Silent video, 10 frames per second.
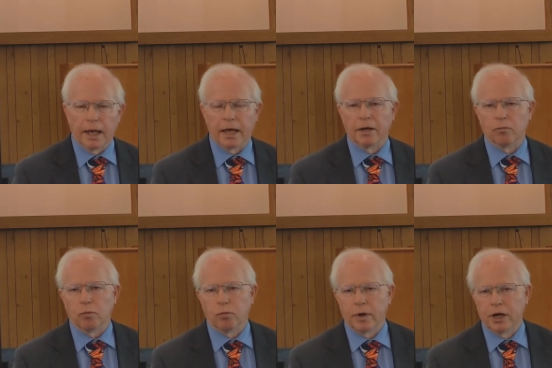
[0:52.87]

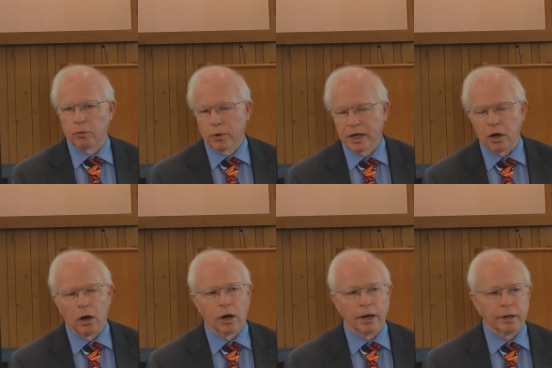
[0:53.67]
And here we
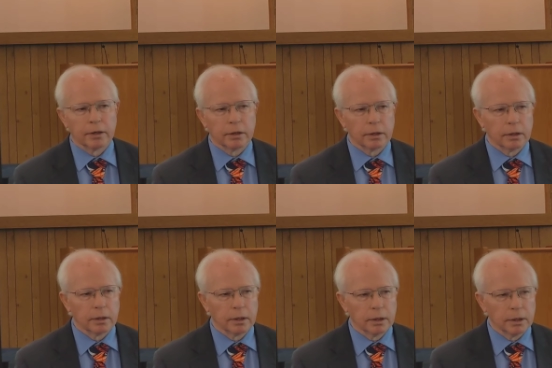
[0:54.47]
are,
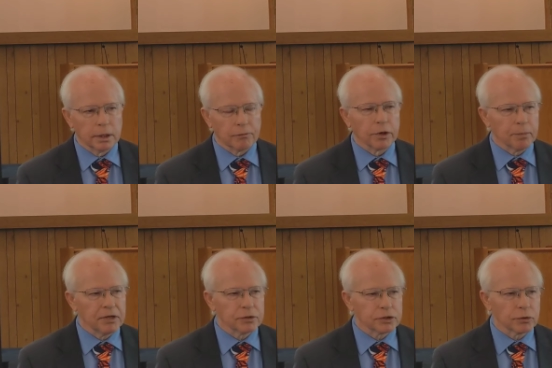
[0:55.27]
if we're to
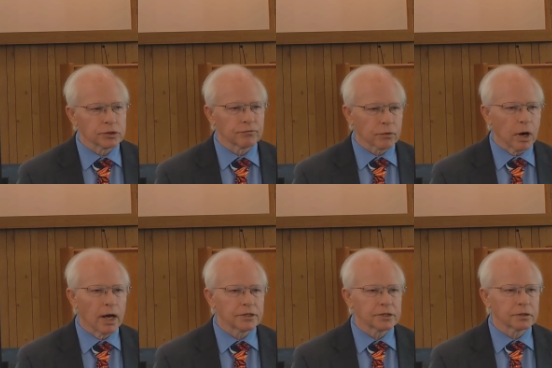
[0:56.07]
be the church of
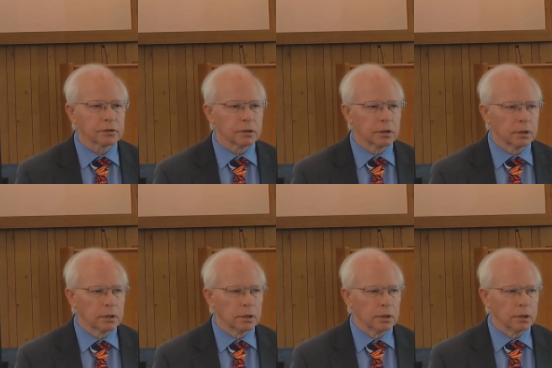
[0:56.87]
Christ,
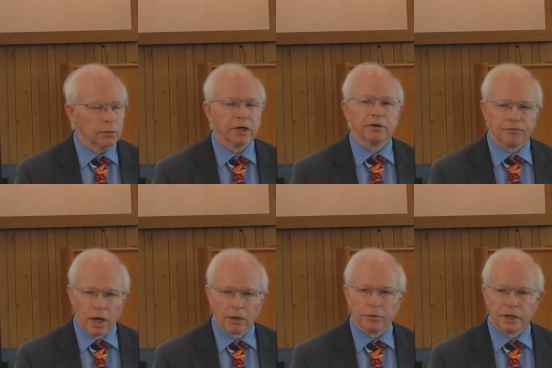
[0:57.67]
we need to
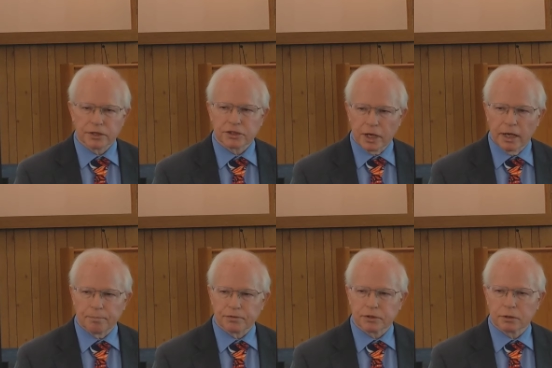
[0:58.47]
follow in his
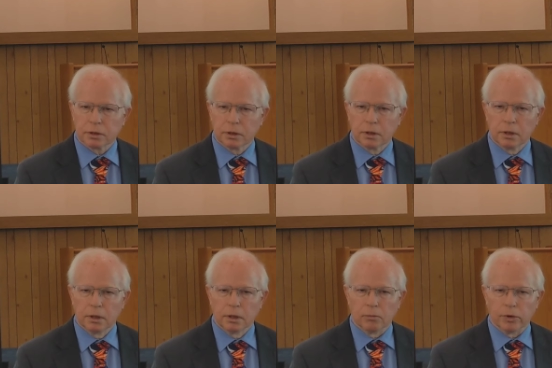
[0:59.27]
steps.
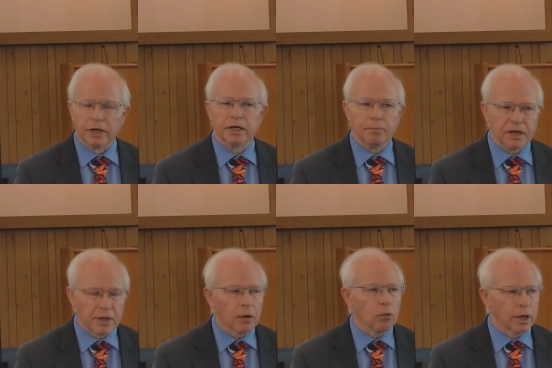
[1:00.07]
We need to be
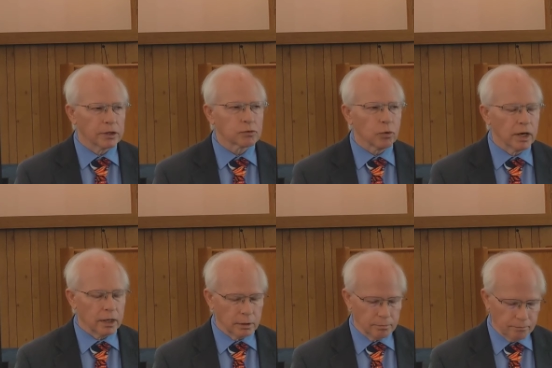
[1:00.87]
that way as
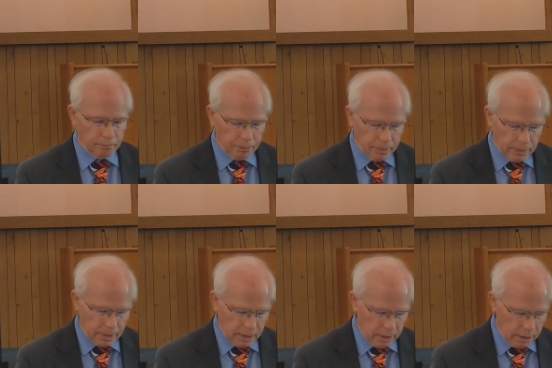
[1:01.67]
well.
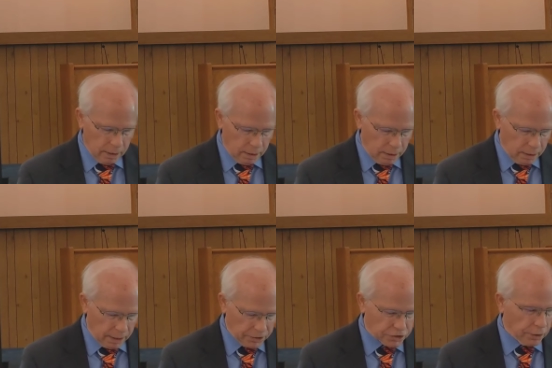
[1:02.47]

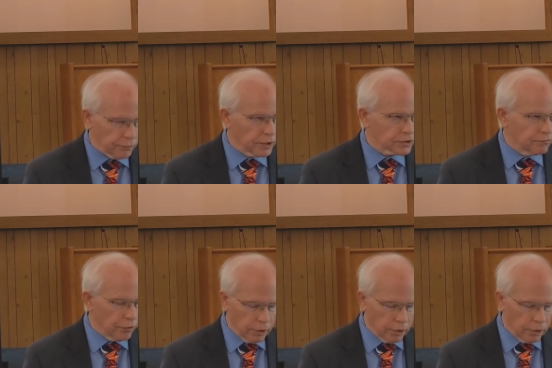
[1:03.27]
And so this